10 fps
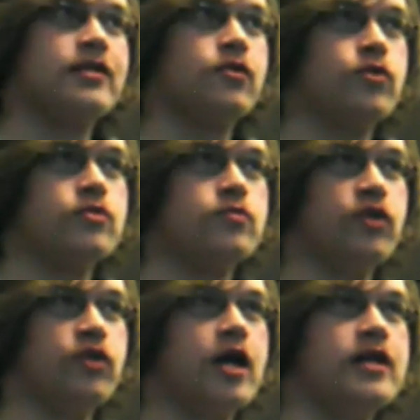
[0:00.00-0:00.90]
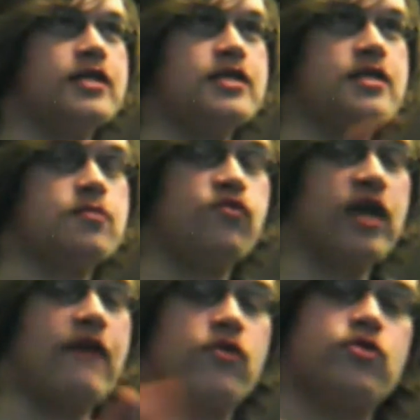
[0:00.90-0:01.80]
the original movie a lot. Does this
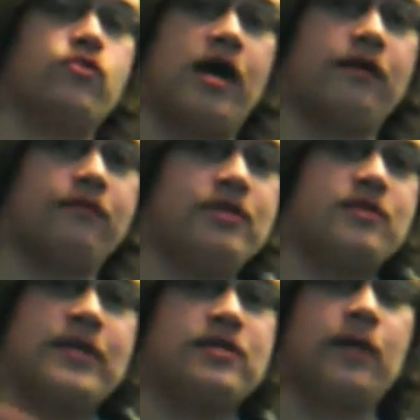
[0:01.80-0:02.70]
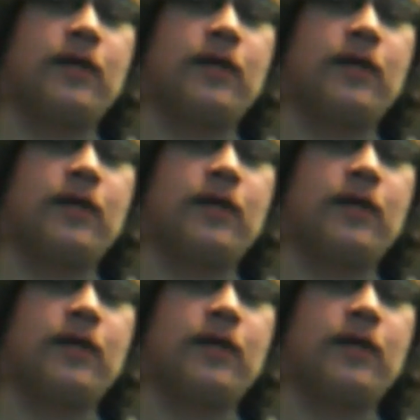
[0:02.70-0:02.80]
movie ever do that? Is basically